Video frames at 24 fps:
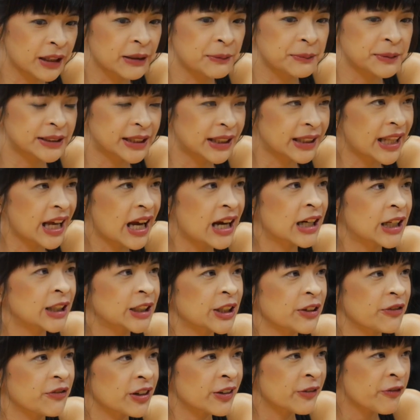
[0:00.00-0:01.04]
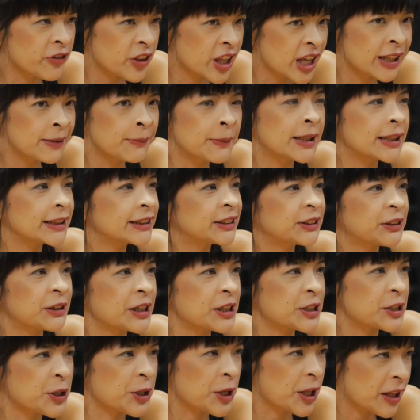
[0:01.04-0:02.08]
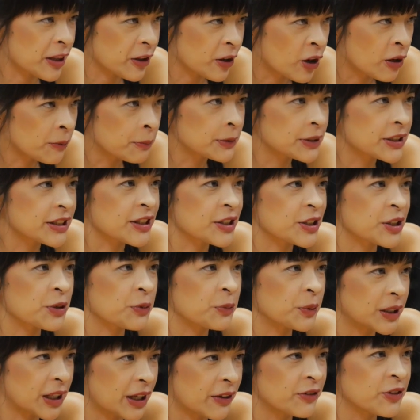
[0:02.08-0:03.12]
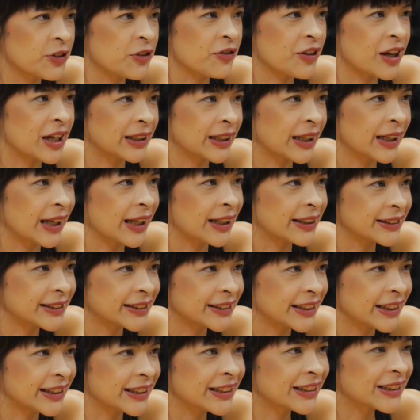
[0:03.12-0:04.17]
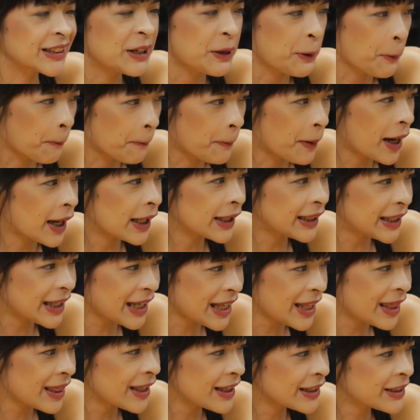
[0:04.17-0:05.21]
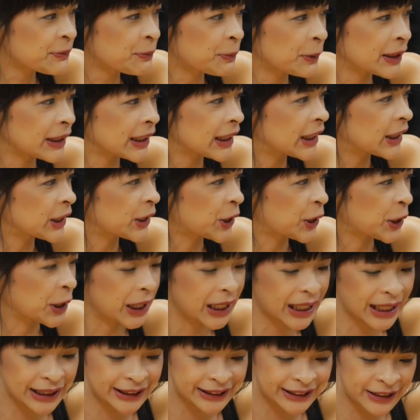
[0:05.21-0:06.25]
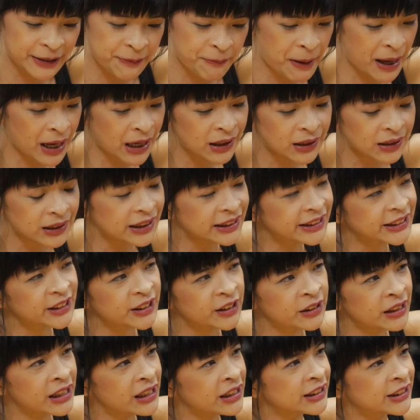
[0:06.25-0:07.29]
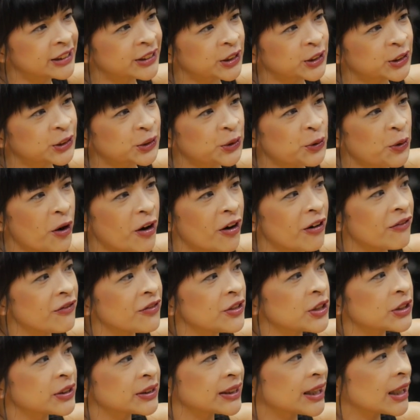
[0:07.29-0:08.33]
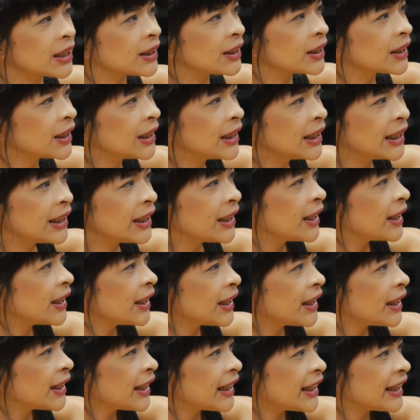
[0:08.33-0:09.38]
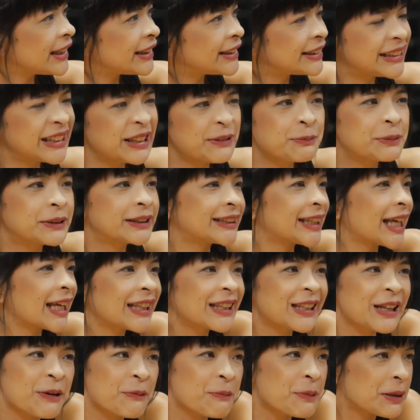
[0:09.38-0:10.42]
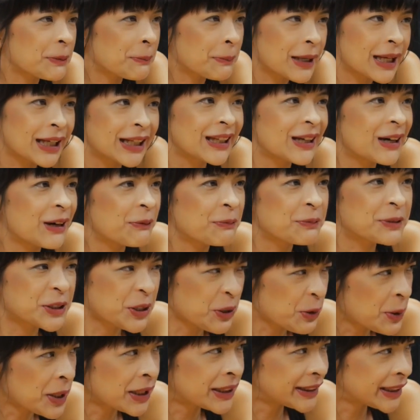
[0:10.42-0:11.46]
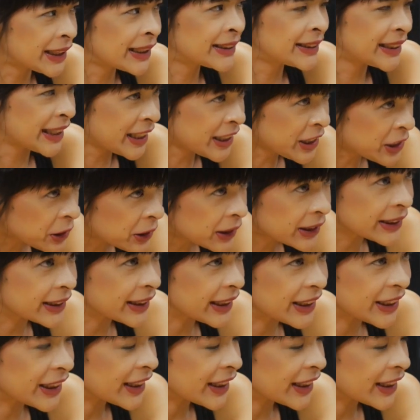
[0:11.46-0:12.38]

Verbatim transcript: the narrative of the administration and the opposition will have to fight against mm-hmm. But in this particular case, the parallels are so obvious that it seems set up and made up. So it's it's interesting. It's